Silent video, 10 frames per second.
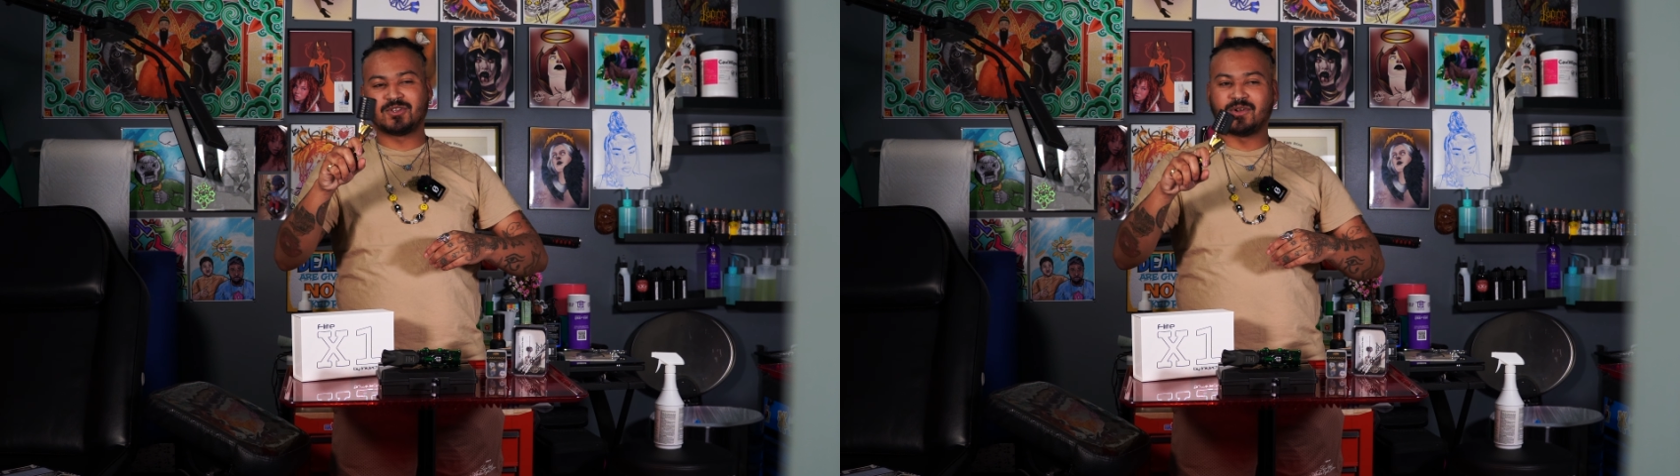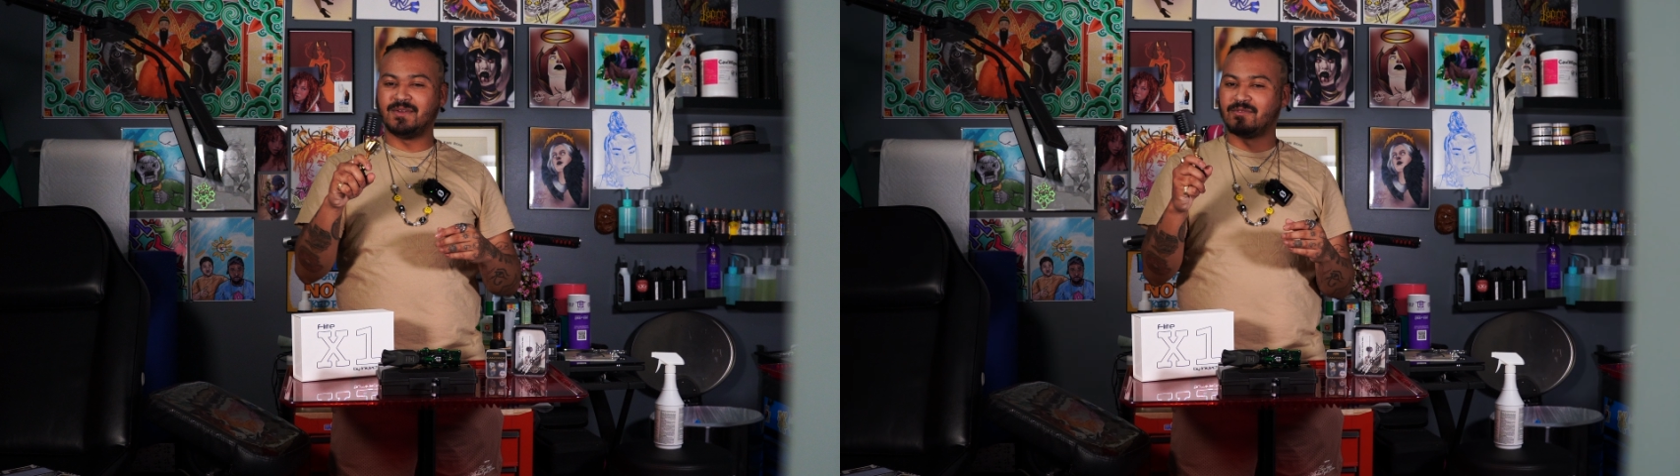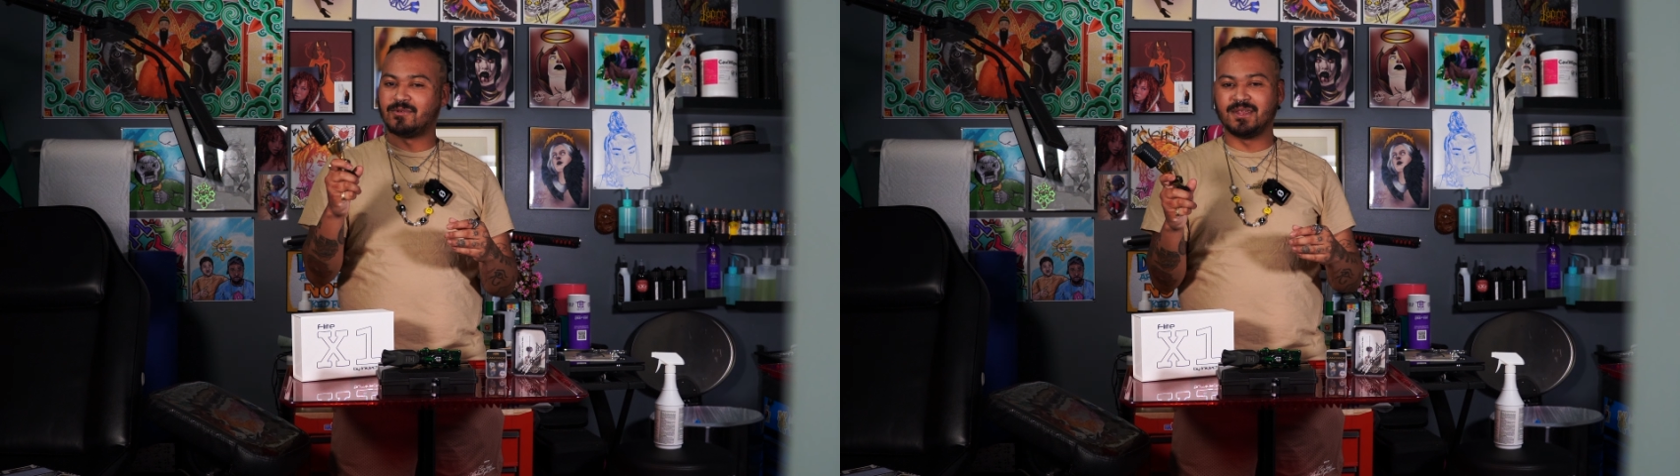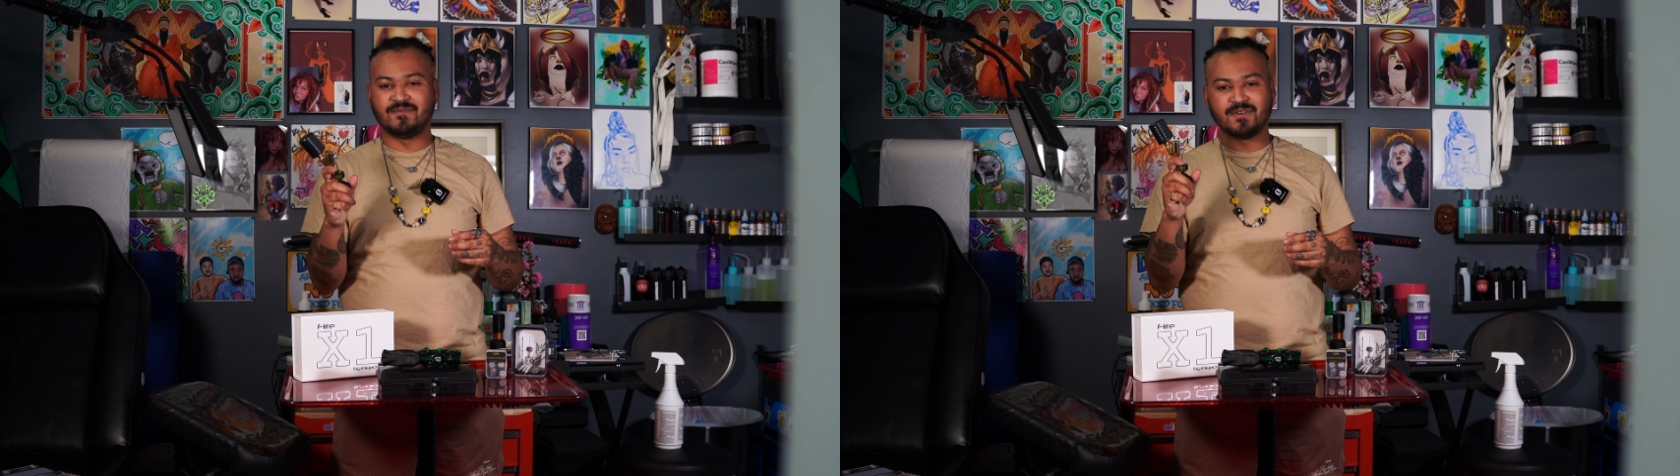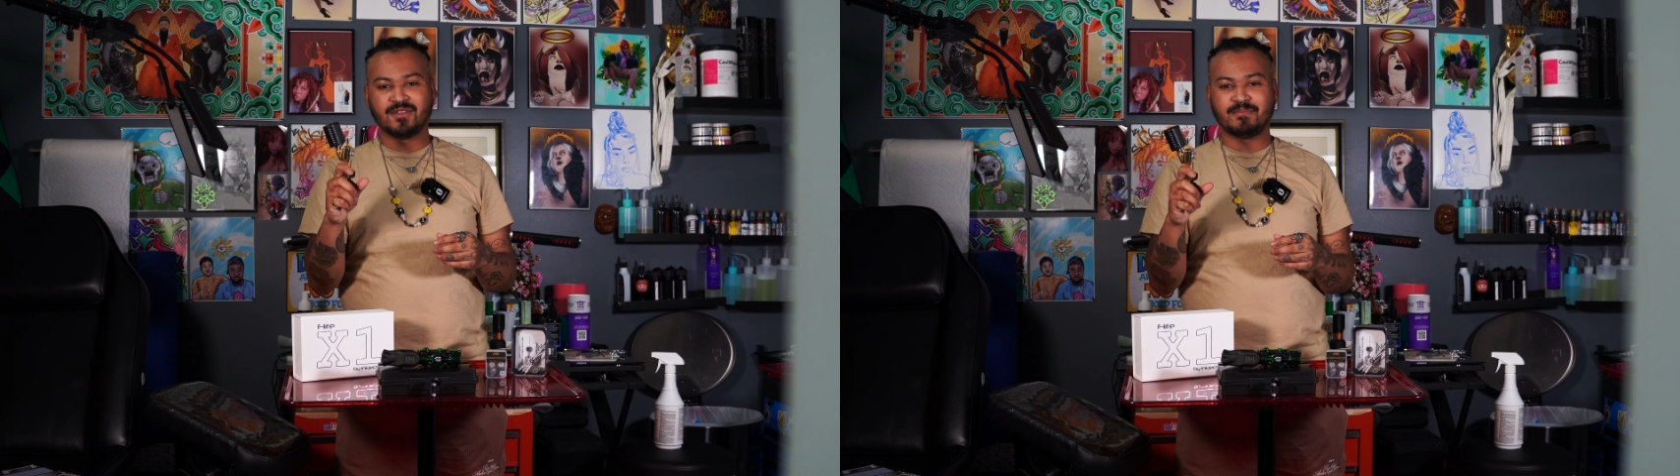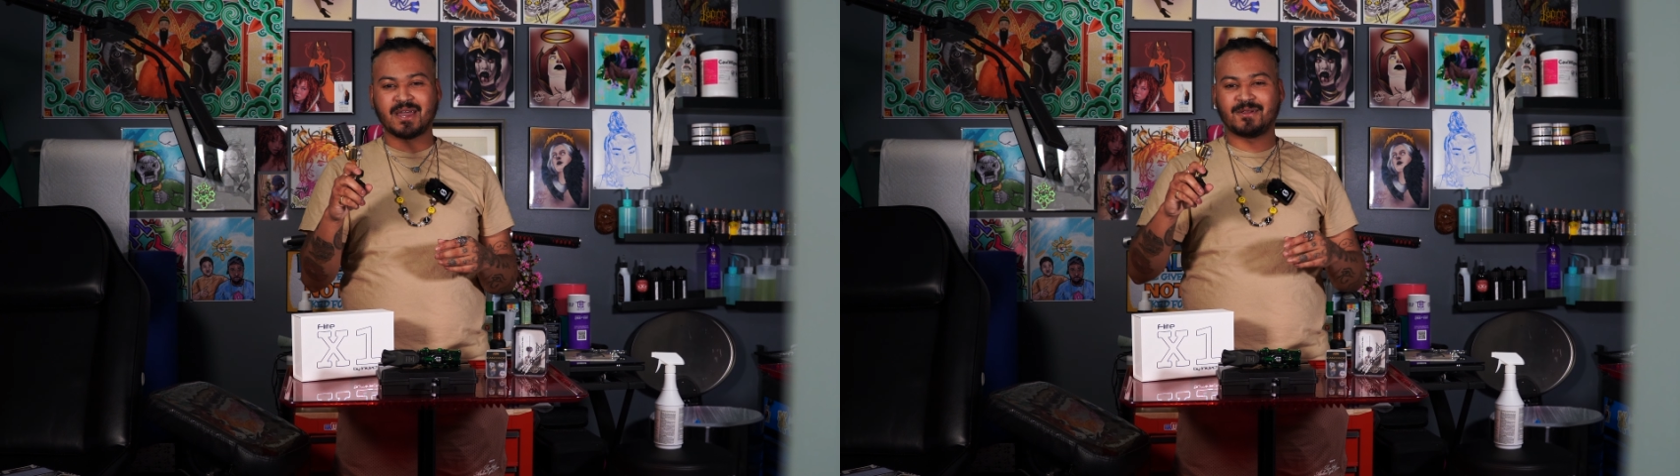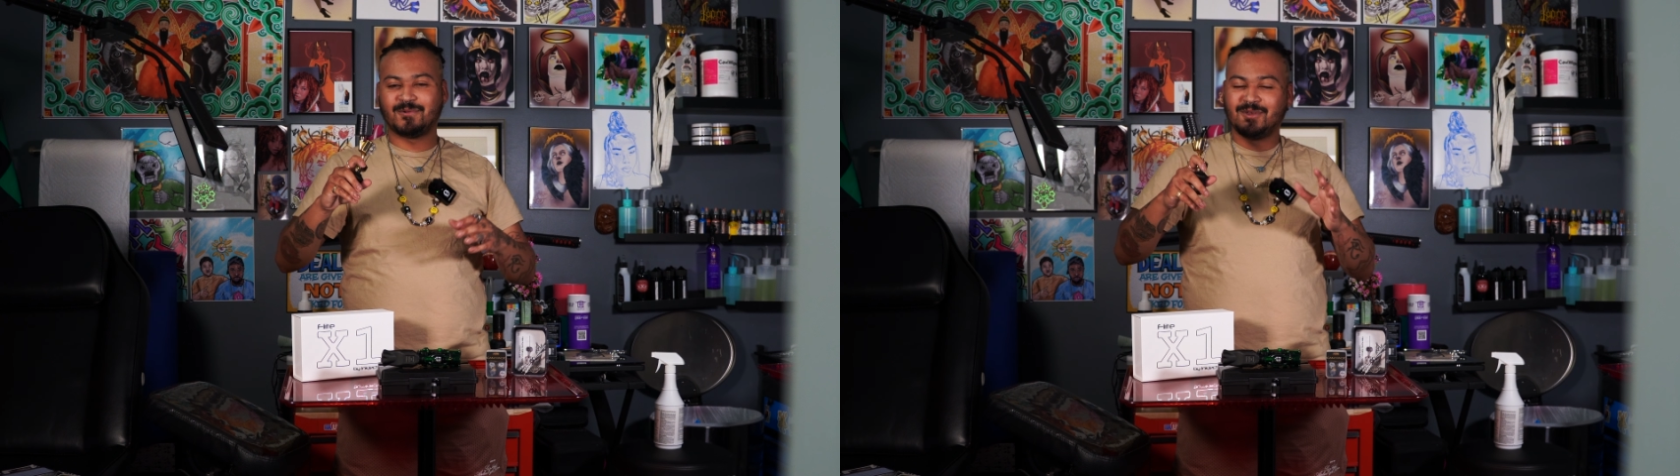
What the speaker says: don't even really feel the battery.